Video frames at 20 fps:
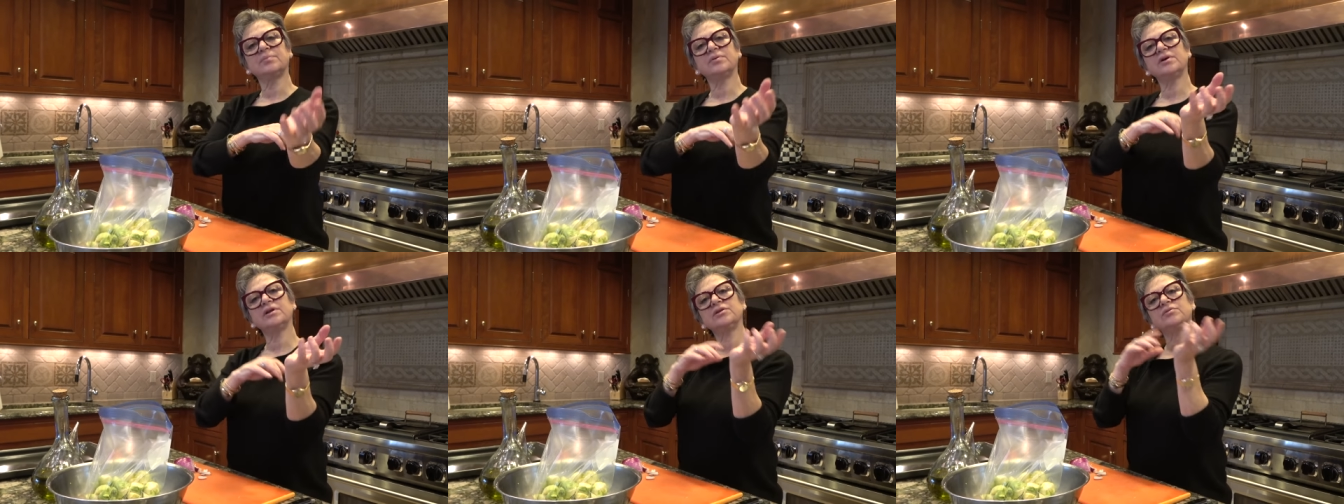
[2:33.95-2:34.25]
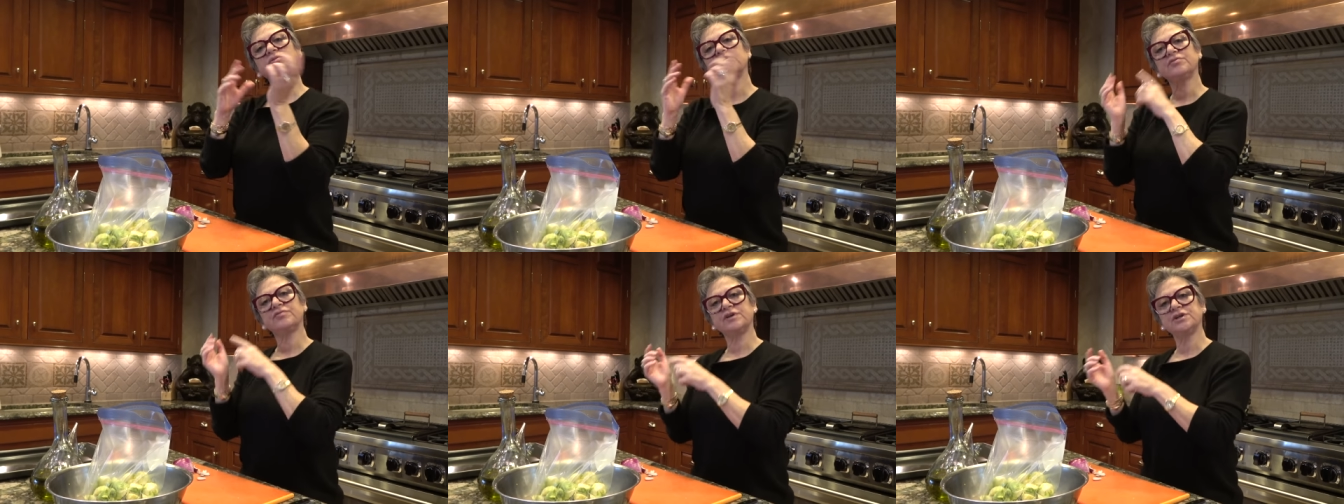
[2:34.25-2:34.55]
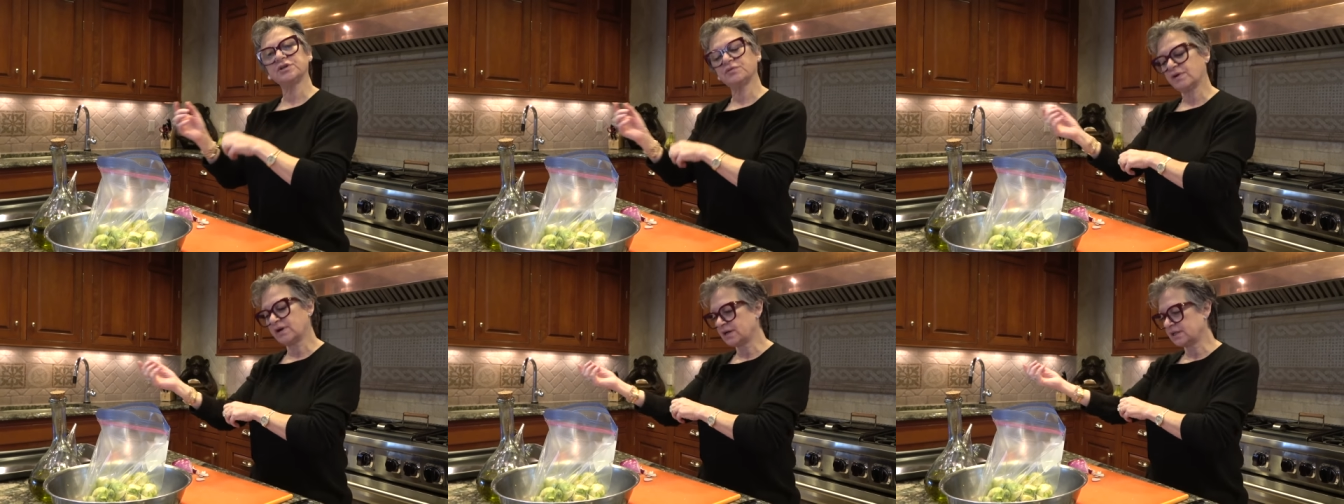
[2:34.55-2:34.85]
put it in the
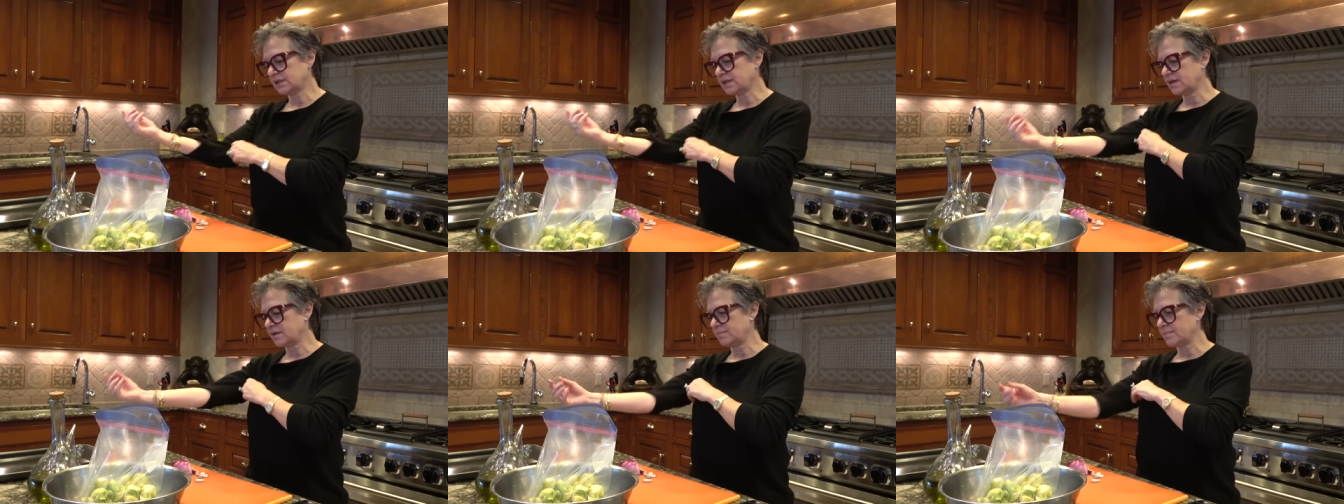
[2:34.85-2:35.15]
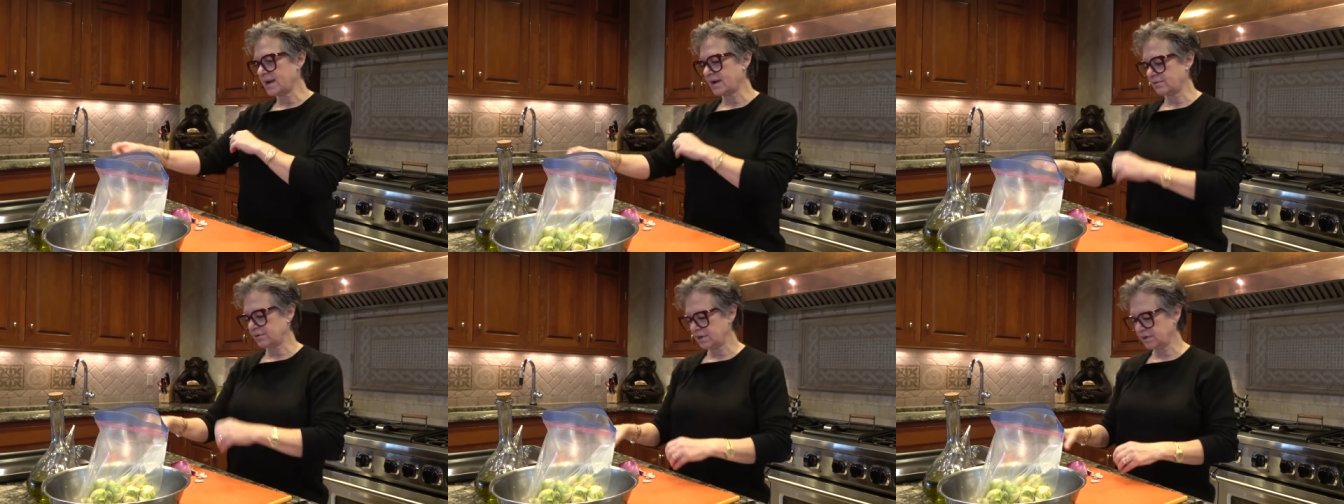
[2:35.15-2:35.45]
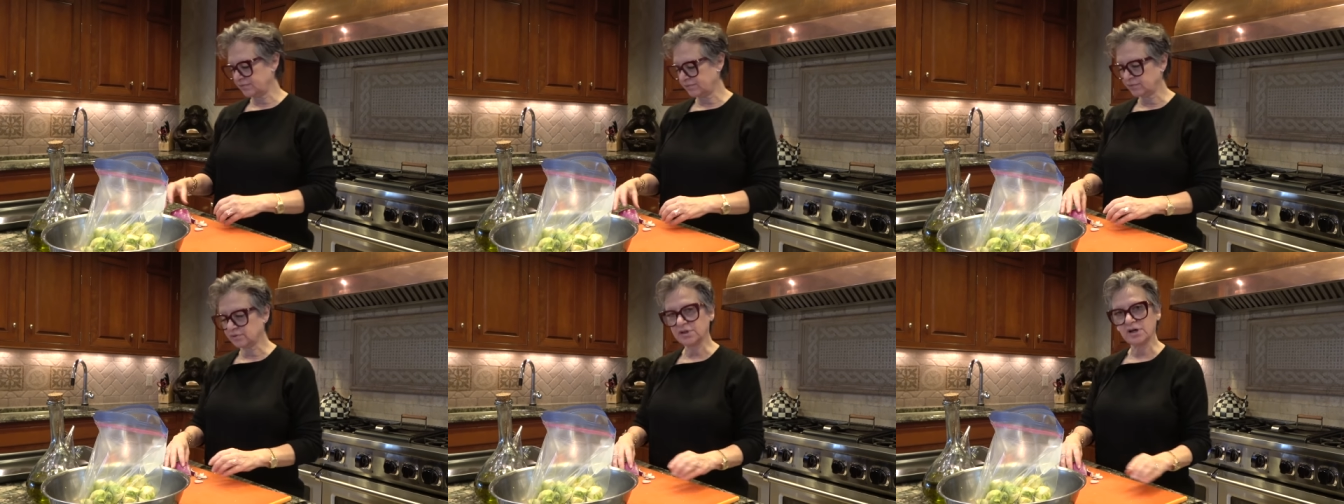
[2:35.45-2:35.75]
refrigerator and let it
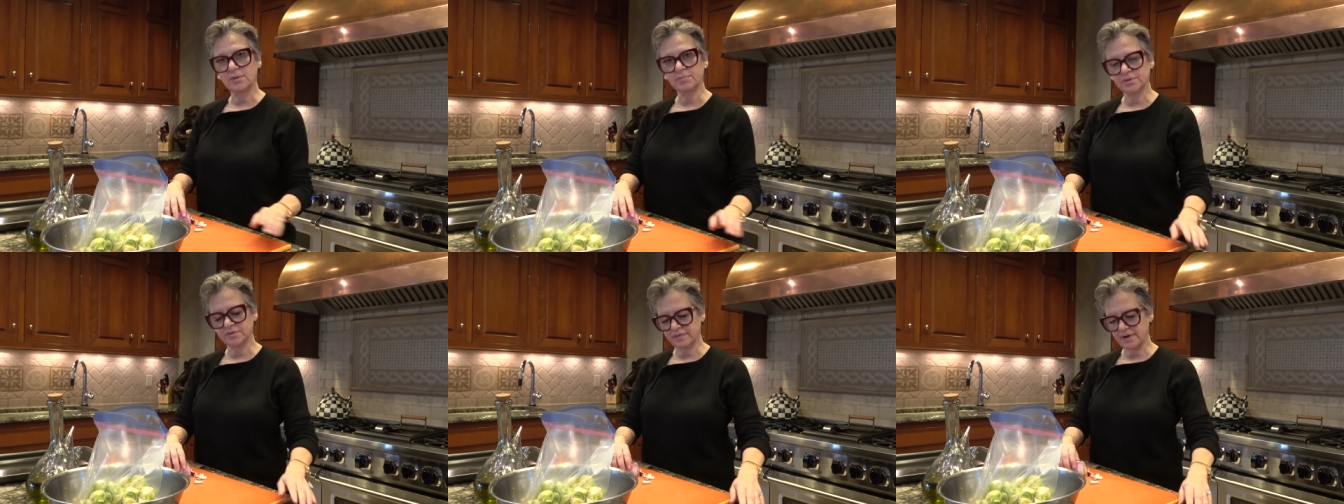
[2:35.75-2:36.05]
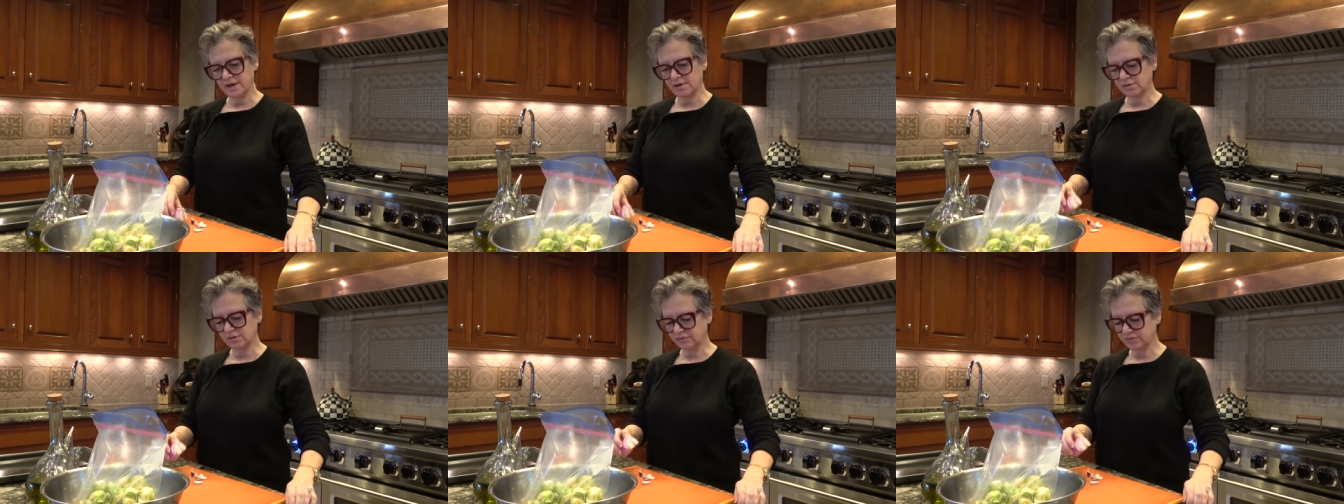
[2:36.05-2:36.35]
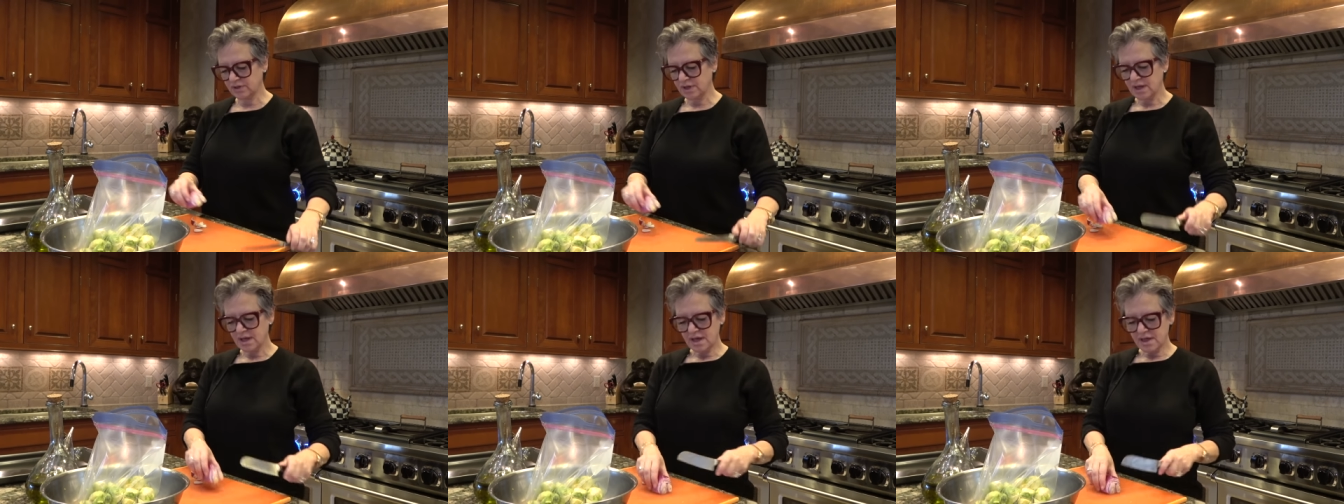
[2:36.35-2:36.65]
marinate for a couple of hours.